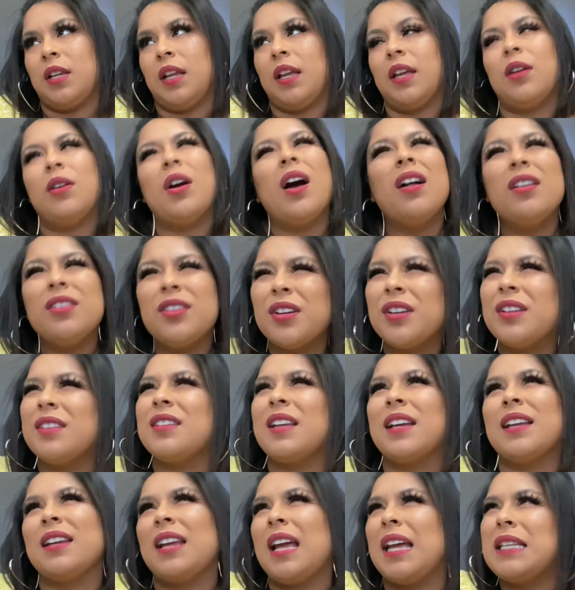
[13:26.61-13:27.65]
Like, how old are you guys?
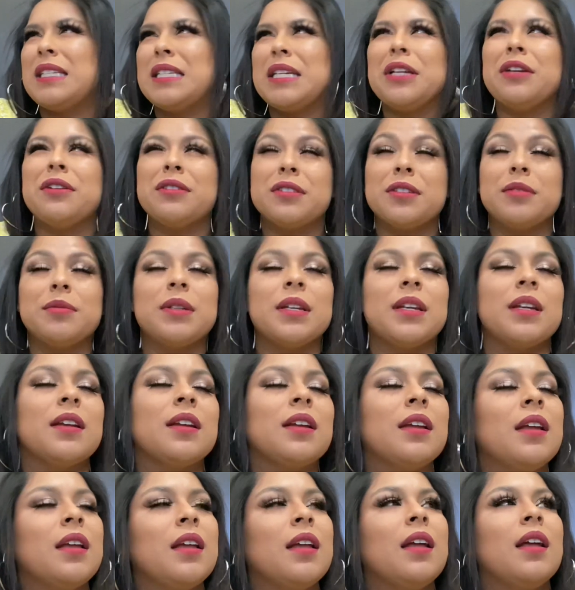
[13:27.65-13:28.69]
Like 19 or something?
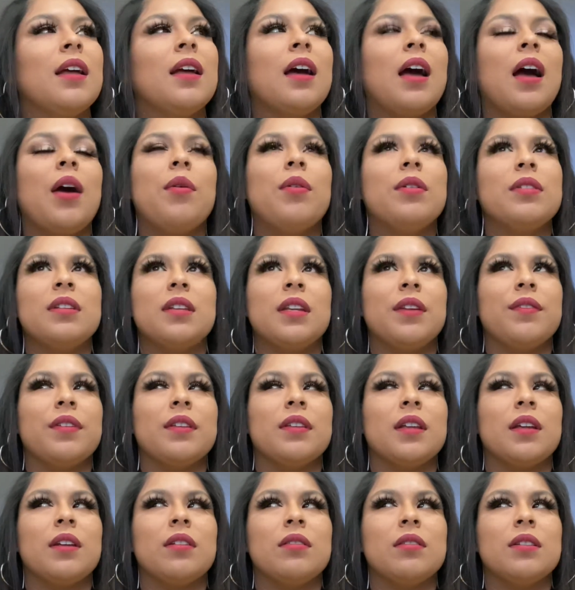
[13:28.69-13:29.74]
I wasn't even
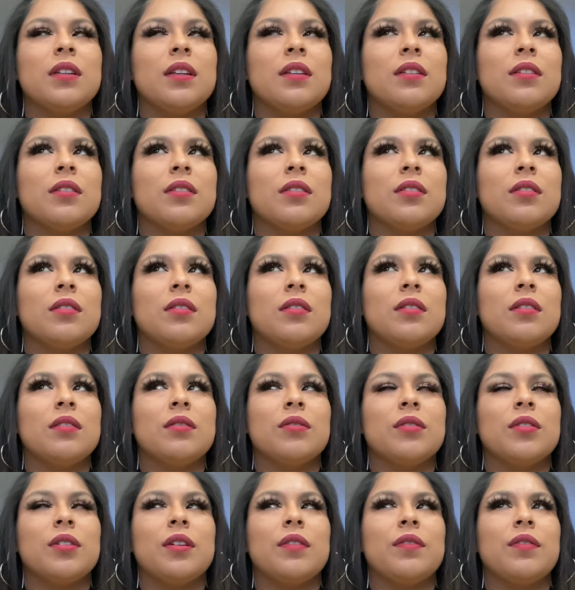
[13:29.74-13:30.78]
that old either, so I don't know
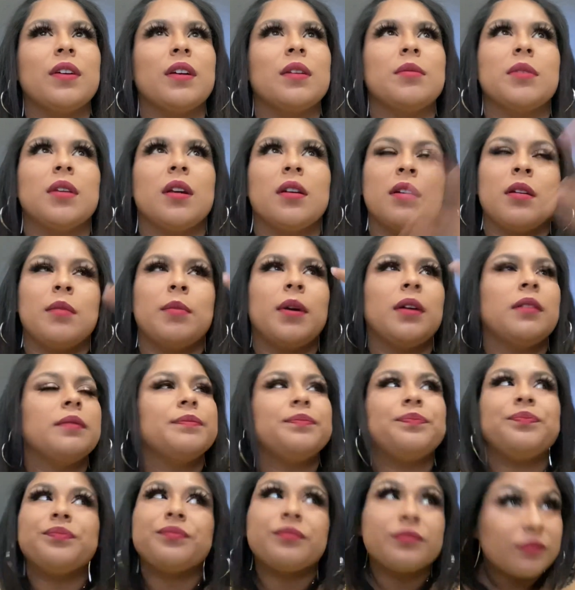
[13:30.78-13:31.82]
what the fuck I'm talking about.
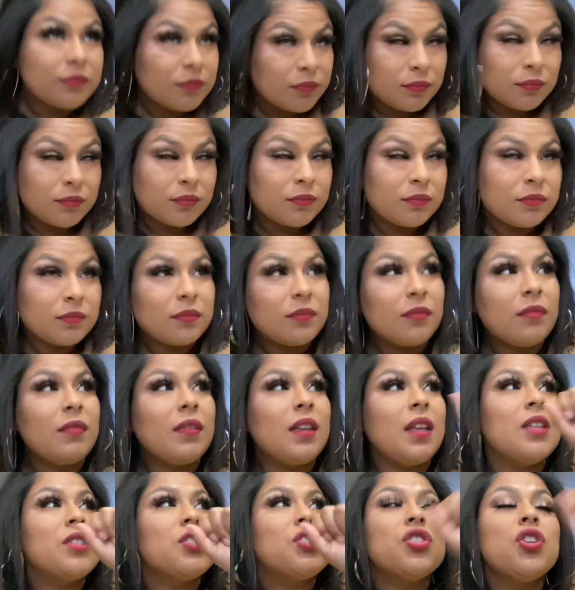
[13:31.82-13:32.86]

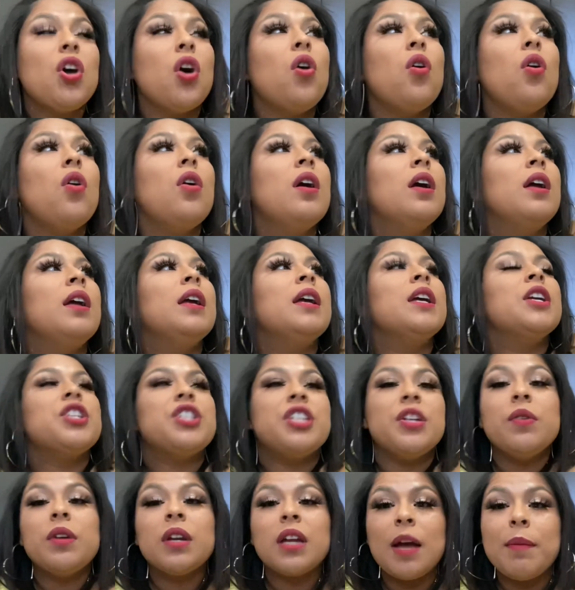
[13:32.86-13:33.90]
So
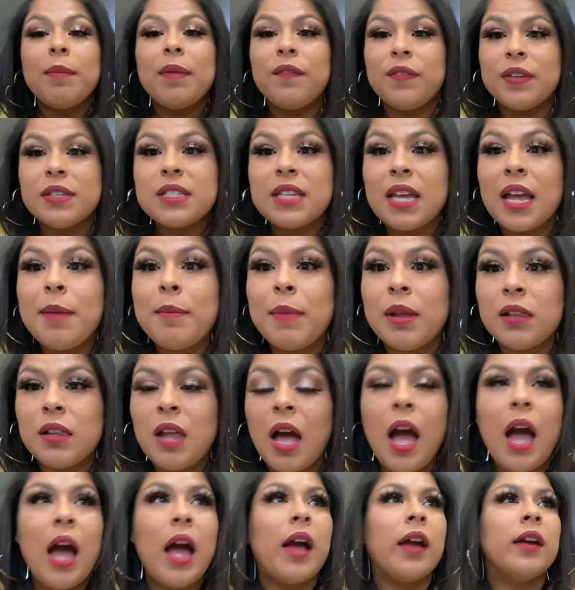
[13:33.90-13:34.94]
she would come and visit him a
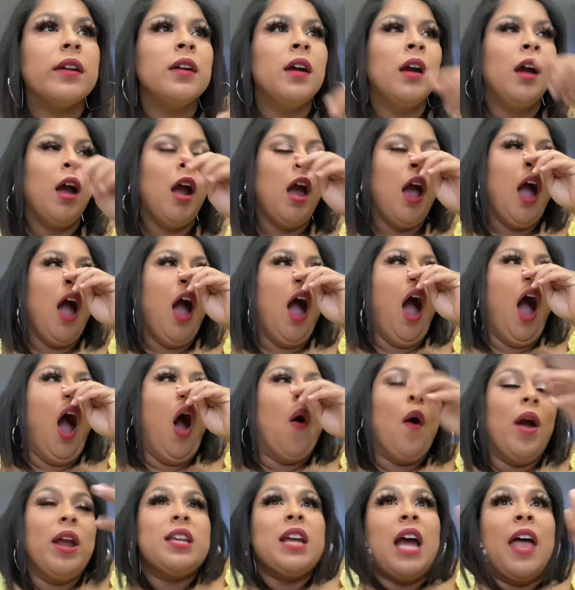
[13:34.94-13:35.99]
lot,
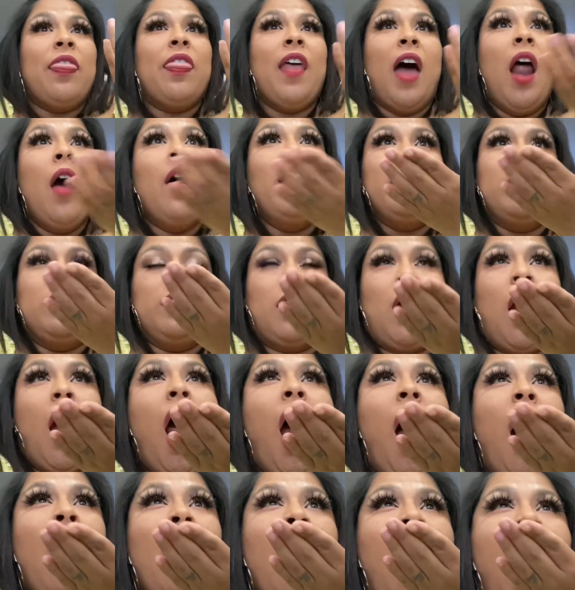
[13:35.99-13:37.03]
which I thought was his
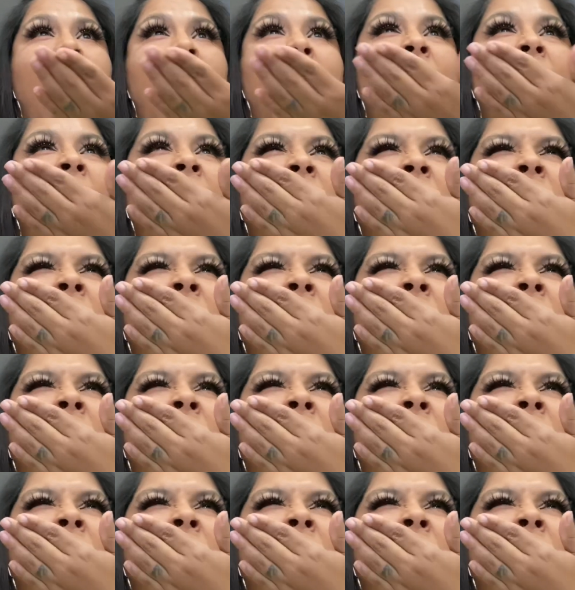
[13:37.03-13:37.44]
girlfriend.